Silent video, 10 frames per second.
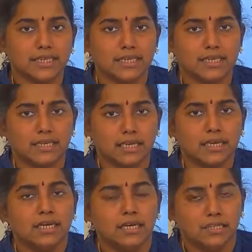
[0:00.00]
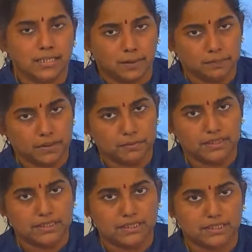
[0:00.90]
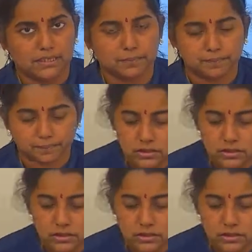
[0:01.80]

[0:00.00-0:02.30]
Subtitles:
in detail in the upcoming session.